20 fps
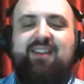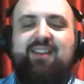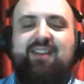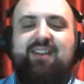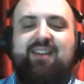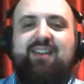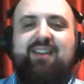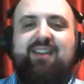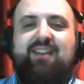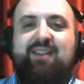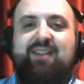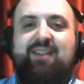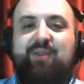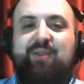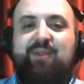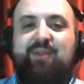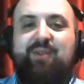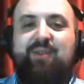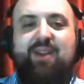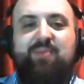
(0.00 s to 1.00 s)
And the reason
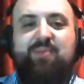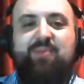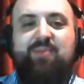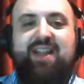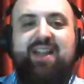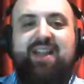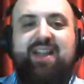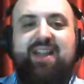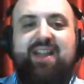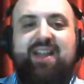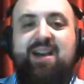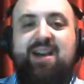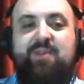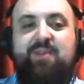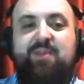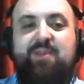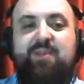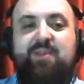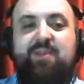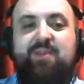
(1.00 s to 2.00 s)
I wanted to bring that
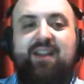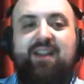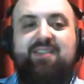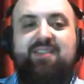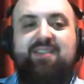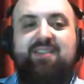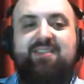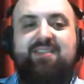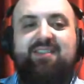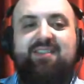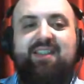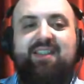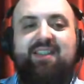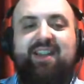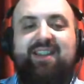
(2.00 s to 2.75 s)
up is because